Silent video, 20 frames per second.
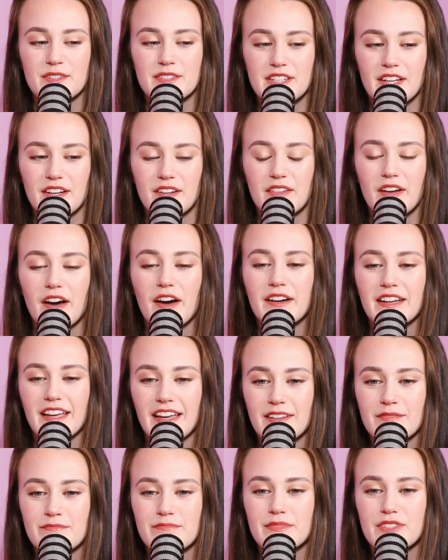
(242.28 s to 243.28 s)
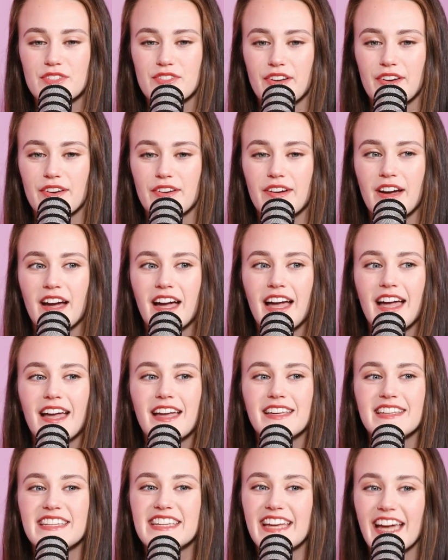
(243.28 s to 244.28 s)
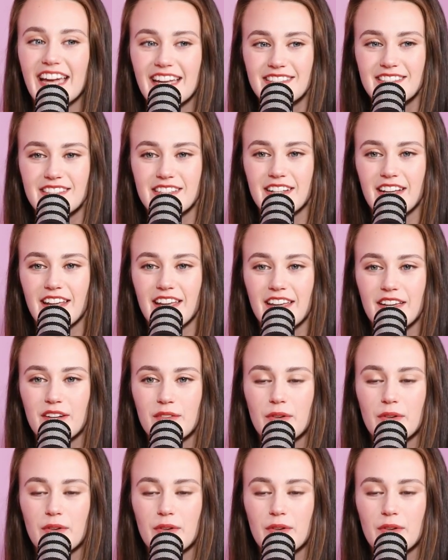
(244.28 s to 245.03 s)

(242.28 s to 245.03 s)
and tell. Okay, so yesterday